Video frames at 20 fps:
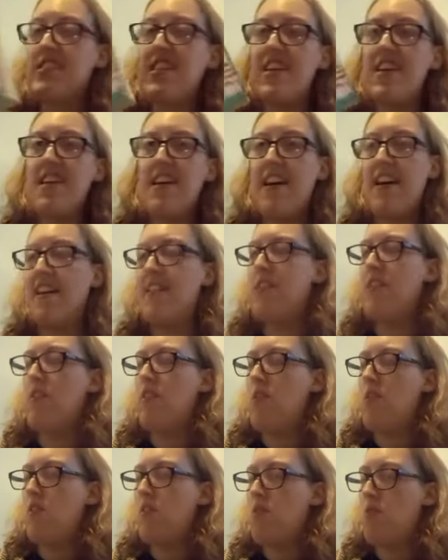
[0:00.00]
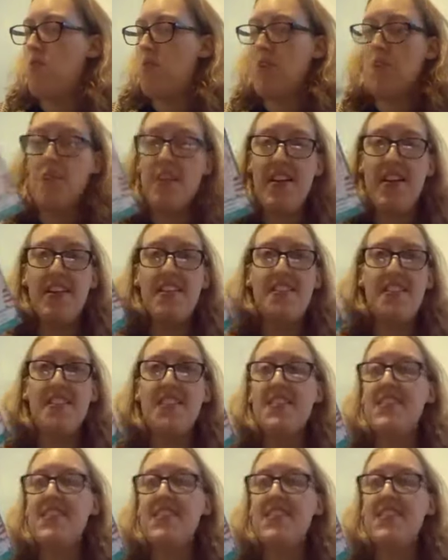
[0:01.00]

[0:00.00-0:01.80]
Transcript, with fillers: I reread this